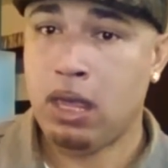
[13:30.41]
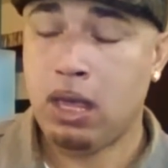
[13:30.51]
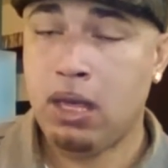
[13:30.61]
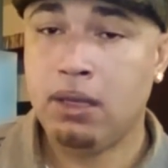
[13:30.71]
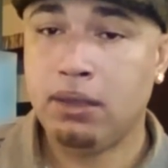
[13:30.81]

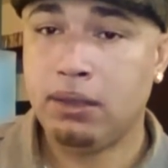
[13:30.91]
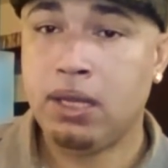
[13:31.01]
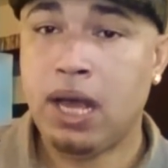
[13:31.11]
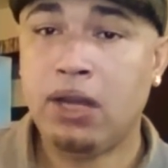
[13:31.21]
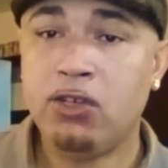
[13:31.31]
Huh?
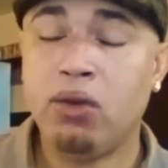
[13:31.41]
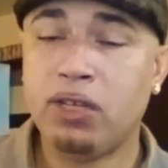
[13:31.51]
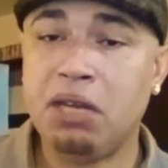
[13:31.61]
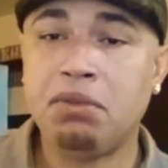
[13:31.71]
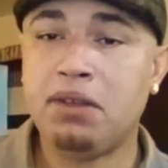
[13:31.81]
How you
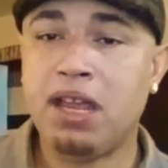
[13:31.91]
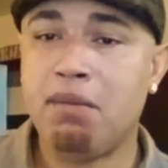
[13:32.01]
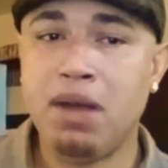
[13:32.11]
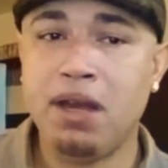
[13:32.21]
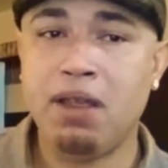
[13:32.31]
gonna keep the
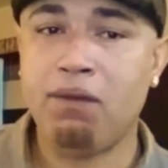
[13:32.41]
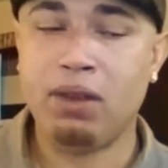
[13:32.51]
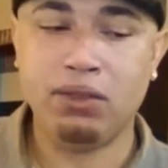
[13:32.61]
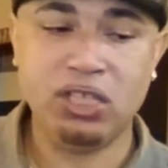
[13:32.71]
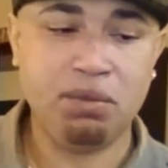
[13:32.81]
damn money
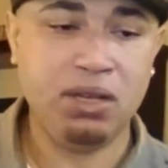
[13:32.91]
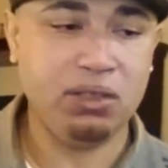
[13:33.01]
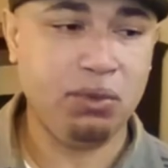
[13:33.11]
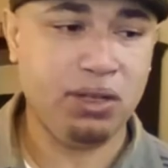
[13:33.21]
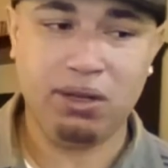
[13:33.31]
if, just
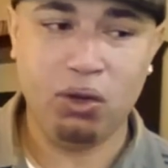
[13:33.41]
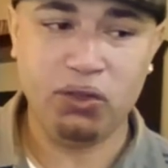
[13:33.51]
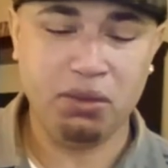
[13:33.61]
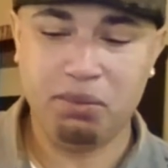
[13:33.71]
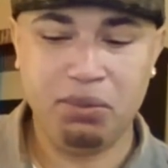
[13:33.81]
because it was
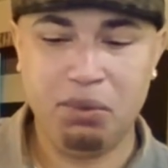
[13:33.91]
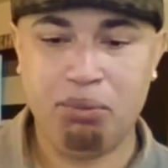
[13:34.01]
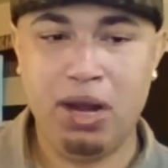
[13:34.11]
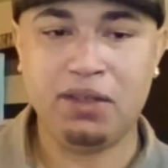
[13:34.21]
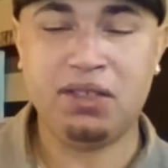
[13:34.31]
close the
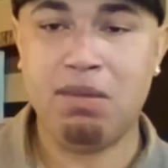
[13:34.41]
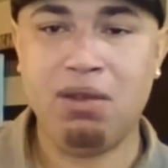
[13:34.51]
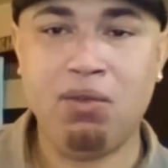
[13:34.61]
proximity?